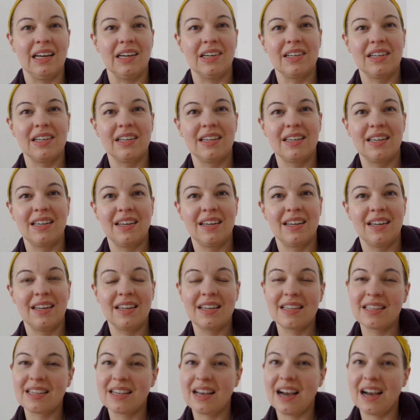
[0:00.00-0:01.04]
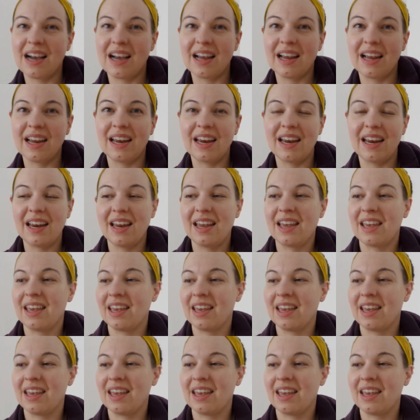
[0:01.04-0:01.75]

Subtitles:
got this guy